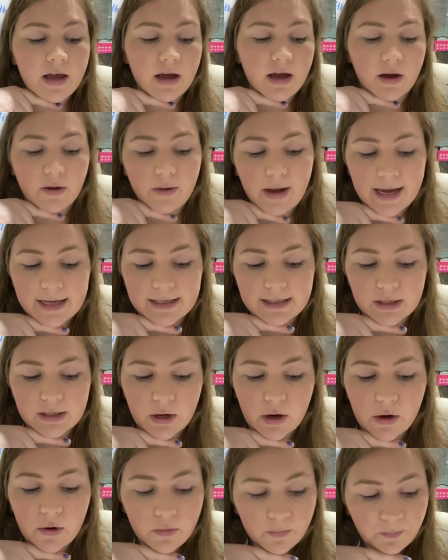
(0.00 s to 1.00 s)
Okay,
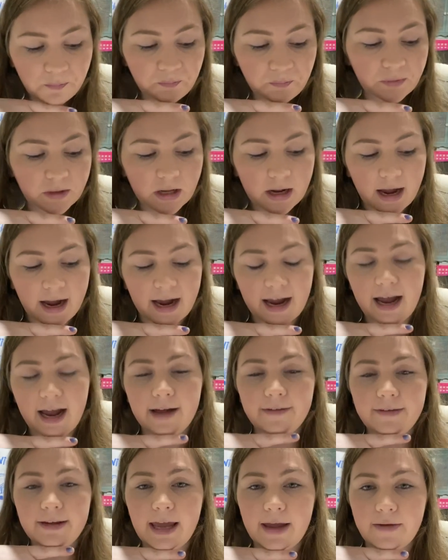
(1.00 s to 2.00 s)
so I
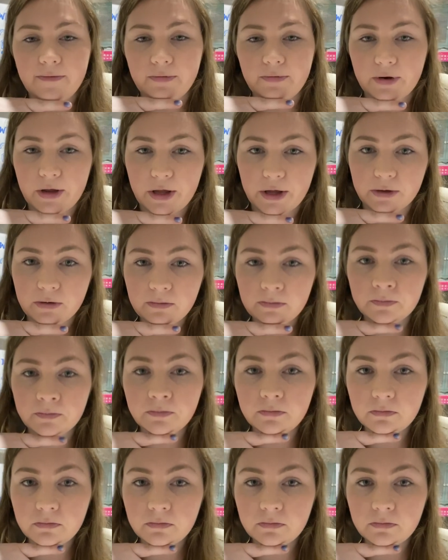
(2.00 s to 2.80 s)
have a game for you.